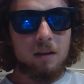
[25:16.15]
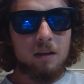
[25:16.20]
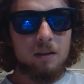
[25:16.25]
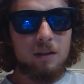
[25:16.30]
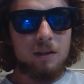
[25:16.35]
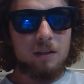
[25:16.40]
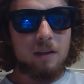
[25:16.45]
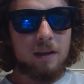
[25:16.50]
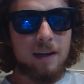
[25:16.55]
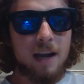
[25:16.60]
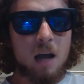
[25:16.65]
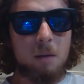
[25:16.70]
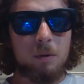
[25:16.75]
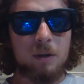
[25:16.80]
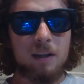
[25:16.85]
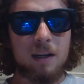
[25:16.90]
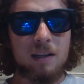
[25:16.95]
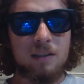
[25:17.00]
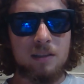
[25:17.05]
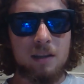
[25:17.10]
Just like
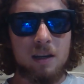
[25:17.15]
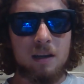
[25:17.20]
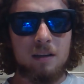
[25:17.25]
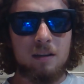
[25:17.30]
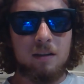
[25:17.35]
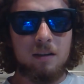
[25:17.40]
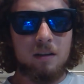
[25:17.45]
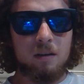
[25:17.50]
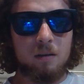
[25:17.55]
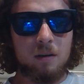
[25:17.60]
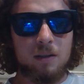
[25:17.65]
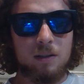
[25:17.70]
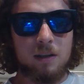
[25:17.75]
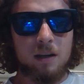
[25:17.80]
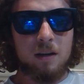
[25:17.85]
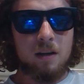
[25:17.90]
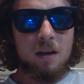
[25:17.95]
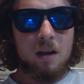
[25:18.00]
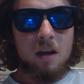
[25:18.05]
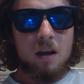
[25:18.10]
Albert Einstein once
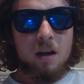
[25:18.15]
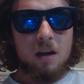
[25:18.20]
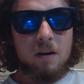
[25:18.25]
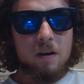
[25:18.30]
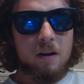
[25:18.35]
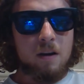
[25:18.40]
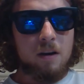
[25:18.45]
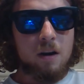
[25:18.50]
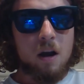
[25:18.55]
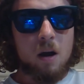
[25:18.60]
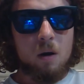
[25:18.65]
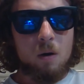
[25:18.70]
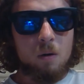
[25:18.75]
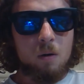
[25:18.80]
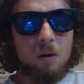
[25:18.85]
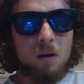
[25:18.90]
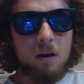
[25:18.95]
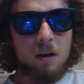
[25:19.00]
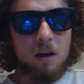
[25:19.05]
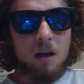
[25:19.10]
said,
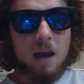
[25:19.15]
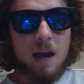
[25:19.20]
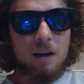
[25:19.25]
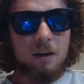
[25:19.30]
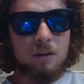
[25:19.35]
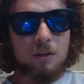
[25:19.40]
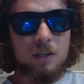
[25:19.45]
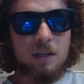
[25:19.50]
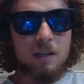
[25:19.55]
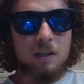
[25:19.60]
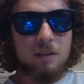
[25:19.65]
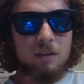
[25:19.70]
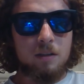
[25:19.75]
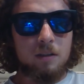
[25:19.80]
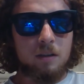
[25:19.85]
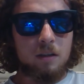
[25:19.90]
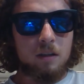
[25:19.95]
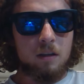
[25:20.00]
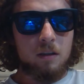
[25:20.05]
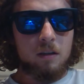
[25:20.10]
no energy is
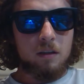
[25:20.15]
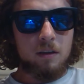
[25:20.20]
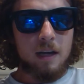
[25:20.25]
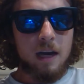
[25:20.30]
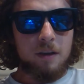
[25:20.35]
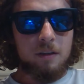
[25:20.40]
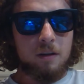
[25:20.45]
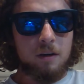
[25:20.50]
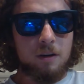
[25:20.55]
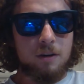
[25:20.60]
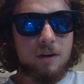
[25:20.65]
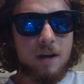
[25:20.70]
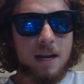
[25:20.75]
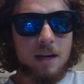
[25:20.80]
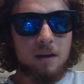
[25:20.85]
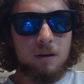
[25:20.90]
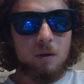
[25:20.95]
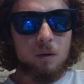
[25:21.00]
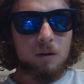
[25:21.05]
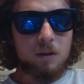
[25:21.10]
neither
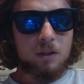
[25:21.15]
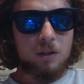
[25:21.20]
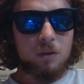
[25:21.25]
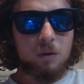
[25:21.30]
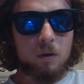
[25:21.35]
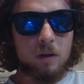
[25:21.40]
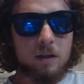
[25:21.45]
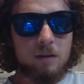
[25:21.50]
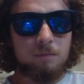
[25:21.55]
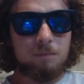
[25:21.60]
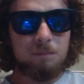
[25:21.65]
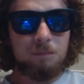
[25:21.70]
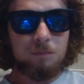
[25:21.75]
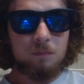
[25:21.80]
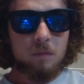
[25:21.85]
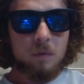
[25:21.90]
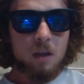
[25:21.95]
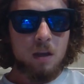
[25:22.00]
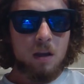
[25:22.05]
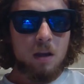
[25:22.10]
created nor destroyed.
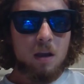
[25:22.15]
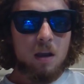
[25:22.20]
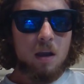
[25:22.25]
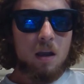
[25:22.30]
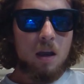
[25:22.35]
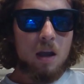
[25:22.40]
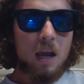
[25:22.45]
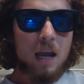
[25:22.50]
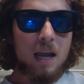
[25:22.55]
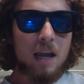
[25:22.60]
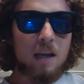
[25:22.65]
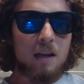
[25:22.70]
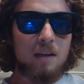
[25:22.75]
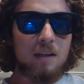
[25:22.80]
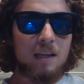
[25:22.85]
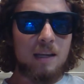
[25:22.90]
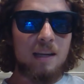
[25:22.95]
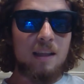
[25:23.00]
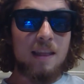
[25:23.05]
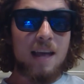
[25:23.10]

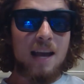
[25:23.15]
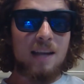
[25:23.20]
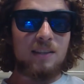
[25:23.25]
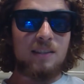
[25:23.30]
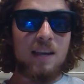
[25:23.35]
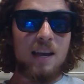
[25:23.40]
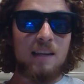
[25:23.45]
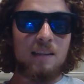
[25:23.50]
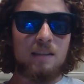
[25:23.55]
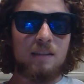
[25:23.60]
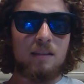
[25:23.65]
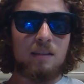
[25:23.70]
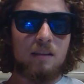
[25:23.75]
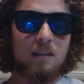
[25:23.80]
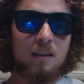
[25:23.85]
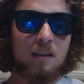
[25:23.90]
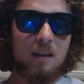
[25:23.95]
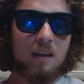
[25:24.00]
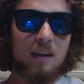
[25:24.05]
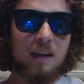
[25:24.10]
And in that
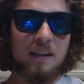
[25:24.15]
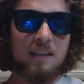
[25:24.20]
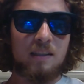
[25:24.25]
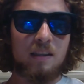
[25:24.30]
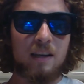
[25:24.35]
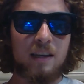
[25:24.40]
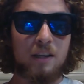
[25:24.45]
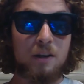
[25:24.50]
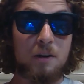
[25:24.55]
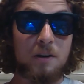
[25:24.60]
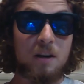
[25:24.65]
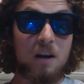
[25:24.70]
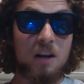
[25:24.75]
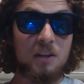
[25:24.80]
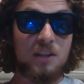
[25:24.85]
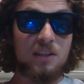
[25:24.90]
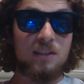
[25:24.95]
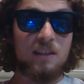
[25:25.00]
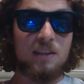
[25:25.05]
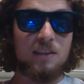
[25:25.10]
sense, it's like your
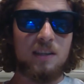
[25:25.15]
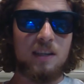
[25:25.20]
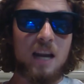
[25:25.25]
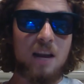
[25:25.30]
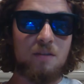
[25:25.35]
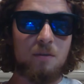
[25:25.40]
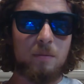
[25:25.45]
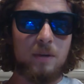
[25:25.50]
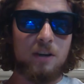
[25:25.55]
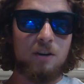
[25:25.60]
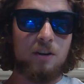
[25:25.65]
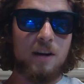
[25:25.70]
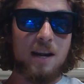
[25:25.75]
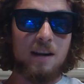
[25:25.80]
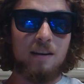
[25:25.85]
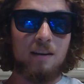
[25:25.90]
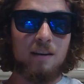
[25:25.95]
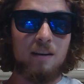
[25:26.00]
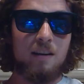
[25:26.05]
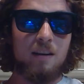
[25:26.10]
consciousness can never be
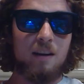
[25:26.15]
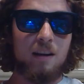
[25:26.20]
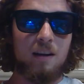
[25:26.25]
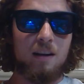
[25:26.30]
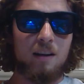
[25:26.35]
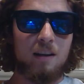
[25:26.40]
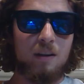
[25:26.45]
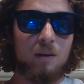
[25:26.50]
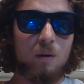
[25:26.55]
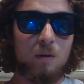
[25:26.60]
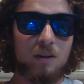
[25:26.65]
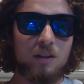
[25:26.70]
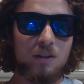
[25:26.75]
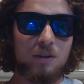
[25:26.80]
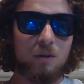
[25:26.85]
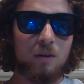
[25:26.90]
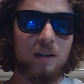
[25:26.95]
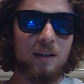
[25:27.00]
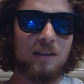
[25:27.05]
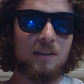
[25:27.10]
created nor
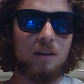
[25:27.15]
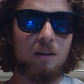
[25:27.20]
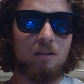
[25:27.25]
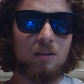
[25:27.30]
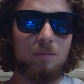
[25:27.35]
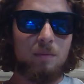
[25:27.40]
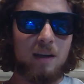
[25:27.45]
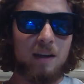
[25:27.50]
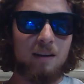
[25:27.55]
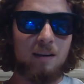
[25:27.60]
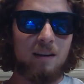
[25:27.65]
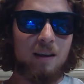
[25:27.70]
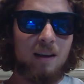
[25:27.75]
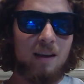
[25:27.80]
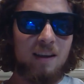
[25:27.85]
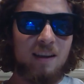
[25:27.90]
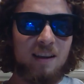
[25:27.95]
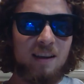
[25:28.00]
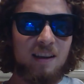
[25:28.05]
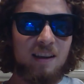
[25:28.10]
destroyed. It's always been,
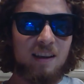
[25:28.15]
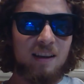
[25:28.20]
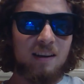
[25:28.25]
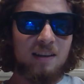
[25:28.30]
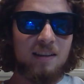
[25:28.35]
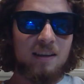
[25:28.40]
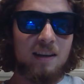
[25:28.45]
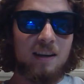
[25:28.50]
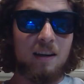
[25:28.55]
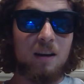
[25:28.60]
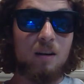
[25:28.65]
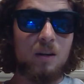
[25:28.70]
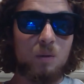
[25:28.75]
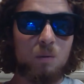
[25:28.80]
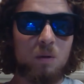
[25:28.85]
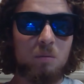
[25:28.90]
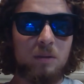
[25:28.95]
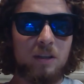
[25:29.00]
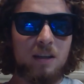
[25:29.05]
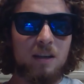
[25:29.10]
it always
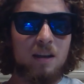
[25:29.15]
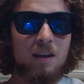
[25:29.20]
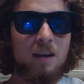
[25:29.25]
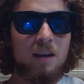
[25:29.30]
will be.